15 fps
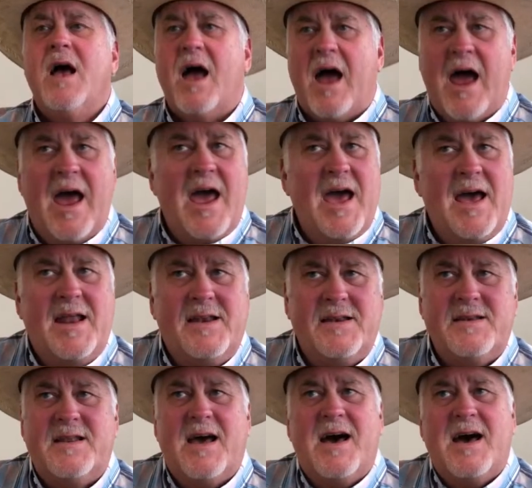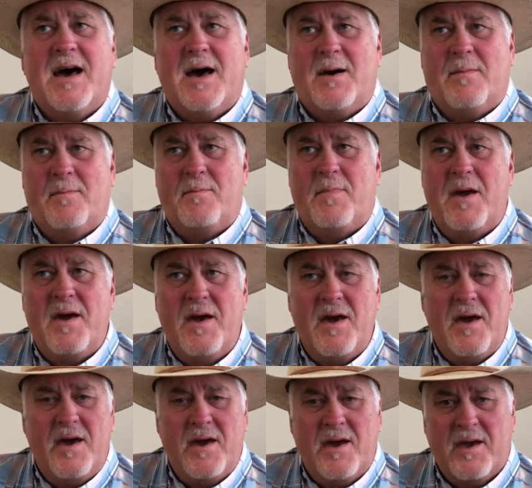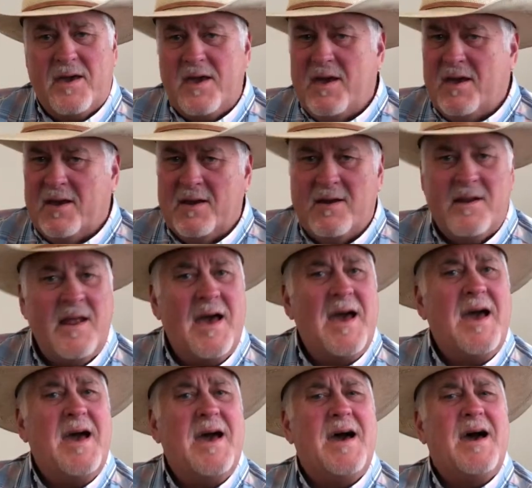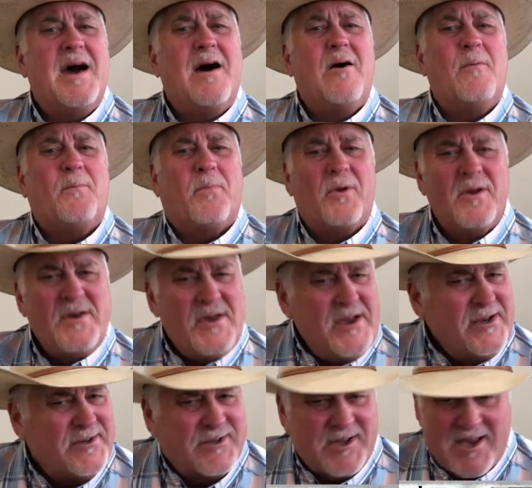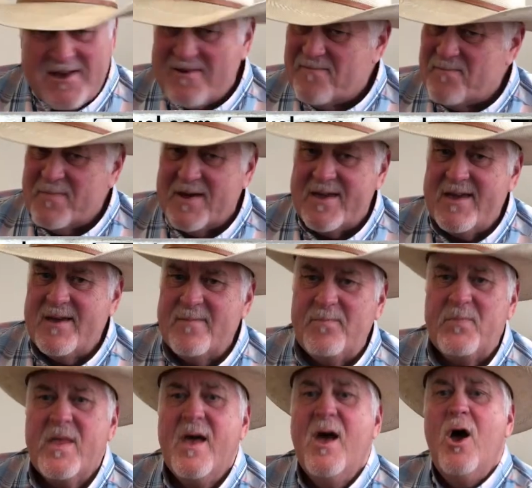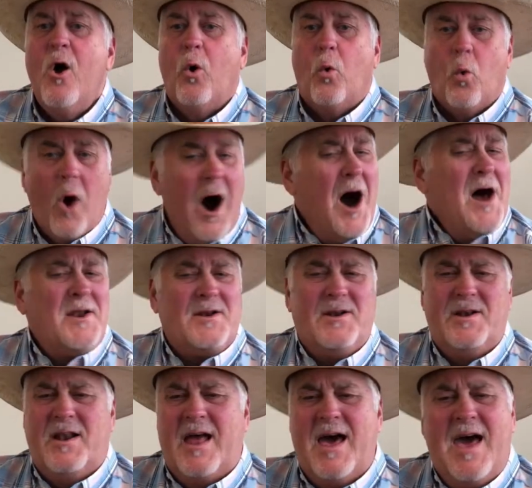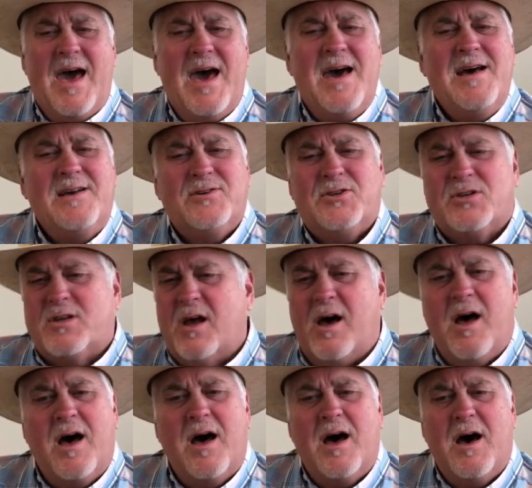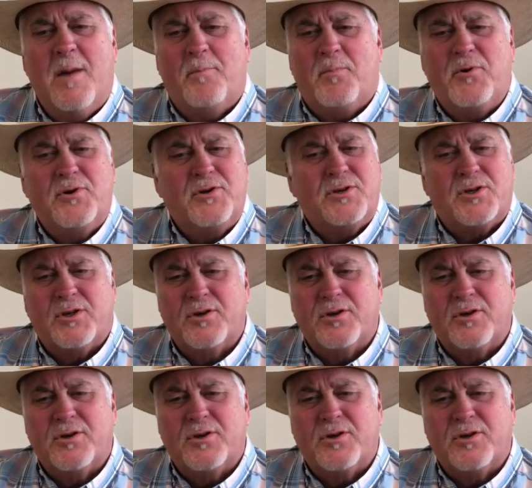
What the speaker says: And I'm begging now, please give me one last opportunity.